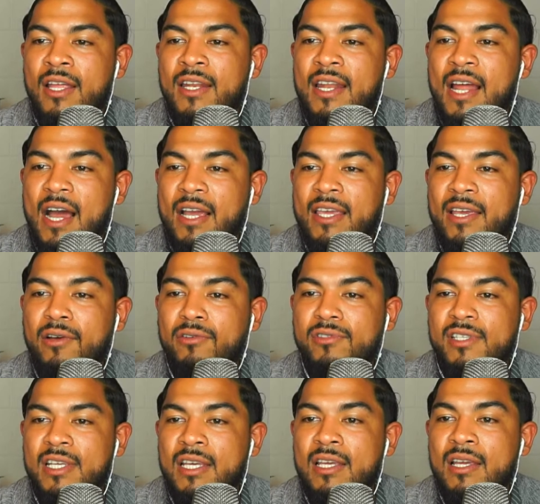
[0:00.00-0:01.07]
not
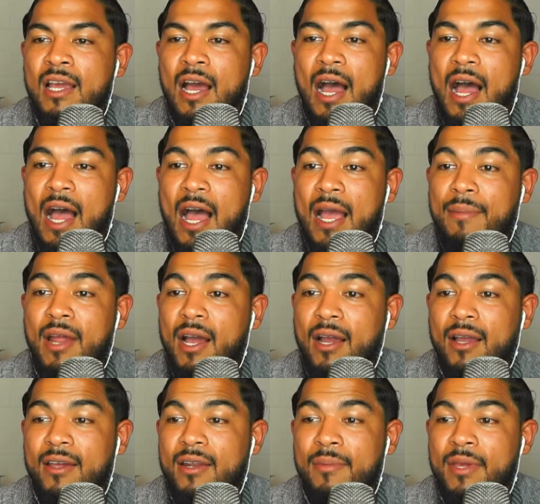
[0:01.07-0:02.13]
guilty, I'm not
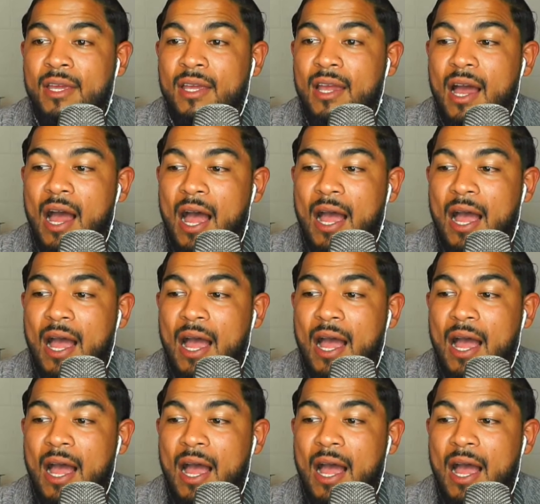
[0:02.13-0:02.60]
going to be